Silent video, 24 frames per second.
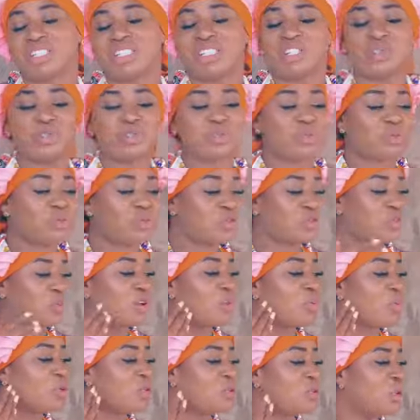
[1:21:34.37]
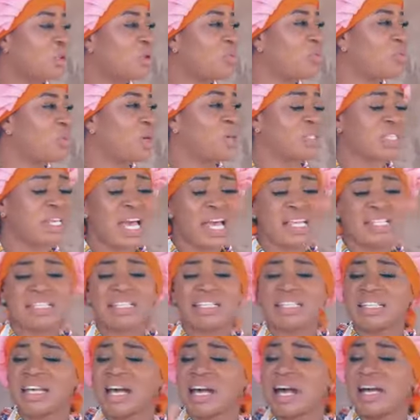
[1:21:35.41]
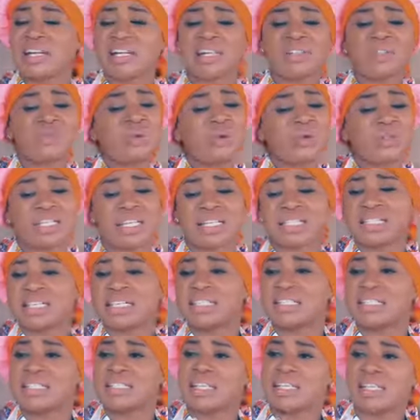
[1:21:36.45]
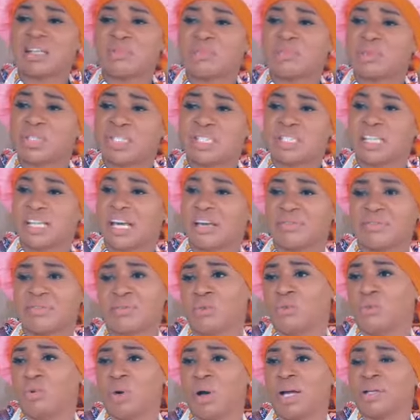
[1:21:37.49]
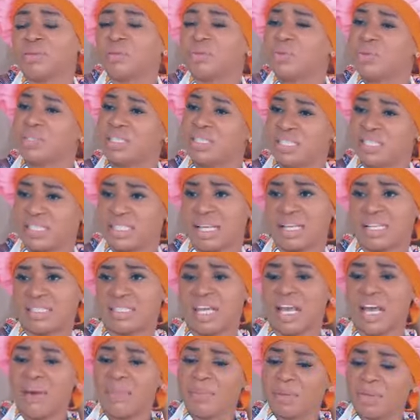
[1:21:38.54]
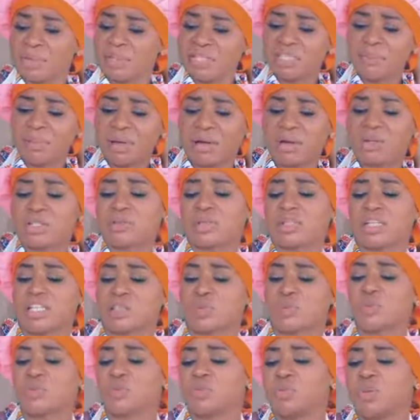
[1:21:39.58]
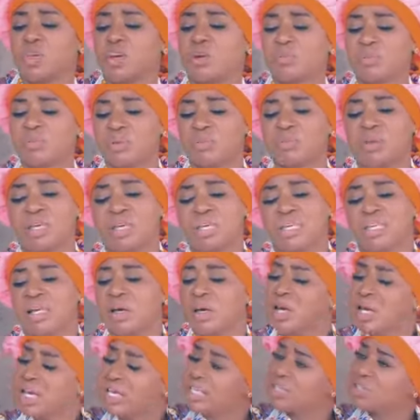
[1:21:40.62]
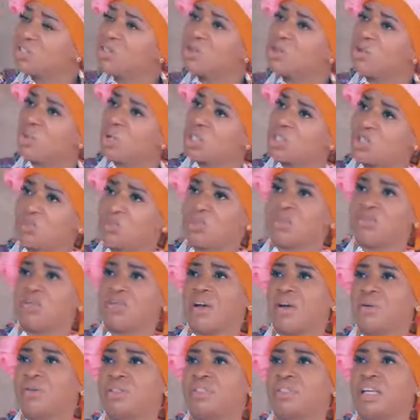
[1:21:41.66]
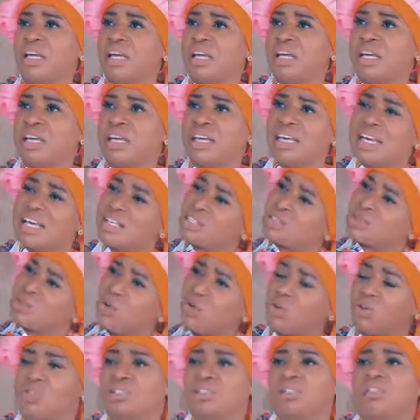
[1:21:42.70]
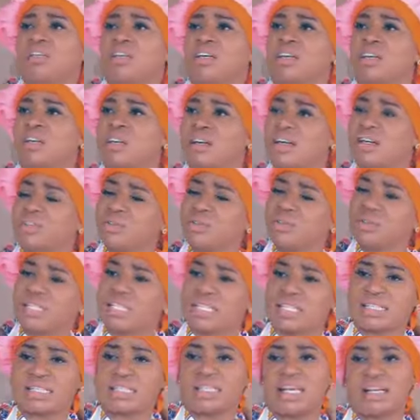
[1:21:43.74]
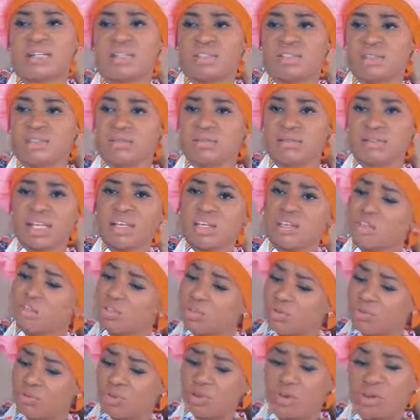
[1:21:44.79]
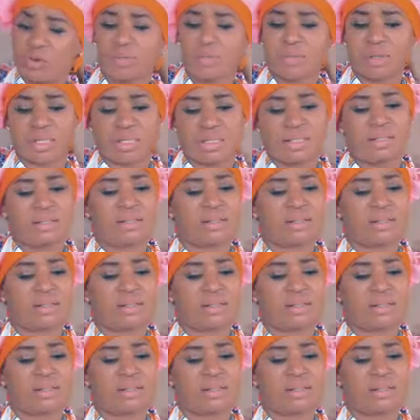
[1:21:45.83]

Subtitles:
Thank you so much for coming to help me out. See, now, I don't understand this celebrity life. I don't understand. Because, see, my husband is supposed to be helping me here now. He's nowhere to be found. Eh? He has gone. I don't understand. Thank you for coming.